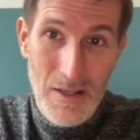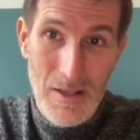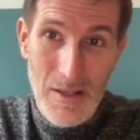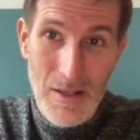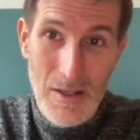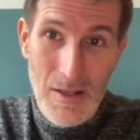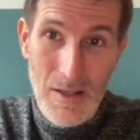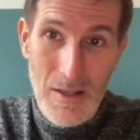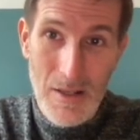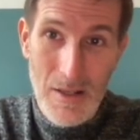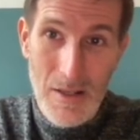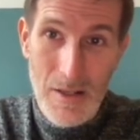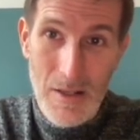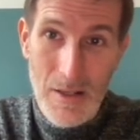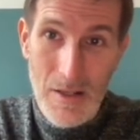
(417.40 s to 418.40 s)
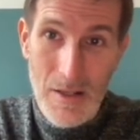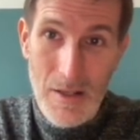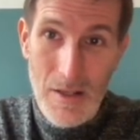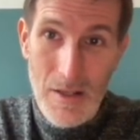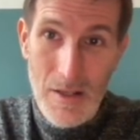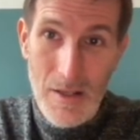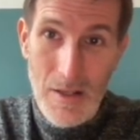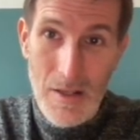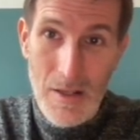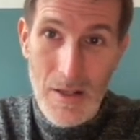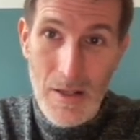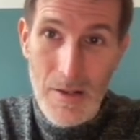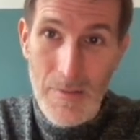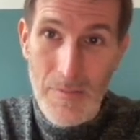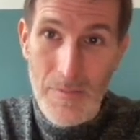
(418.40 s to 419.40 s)

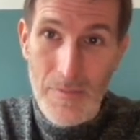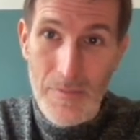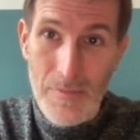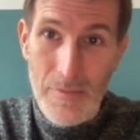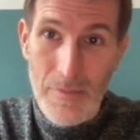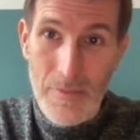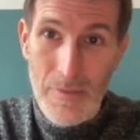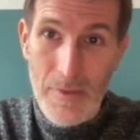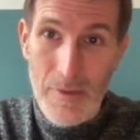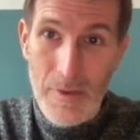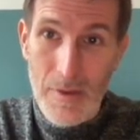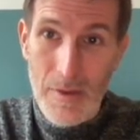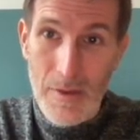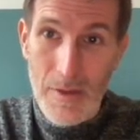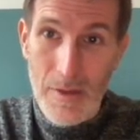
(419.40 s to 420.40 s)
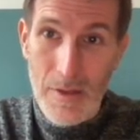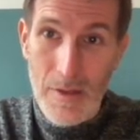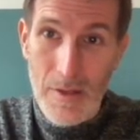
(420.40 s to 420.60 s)
(no one is talking)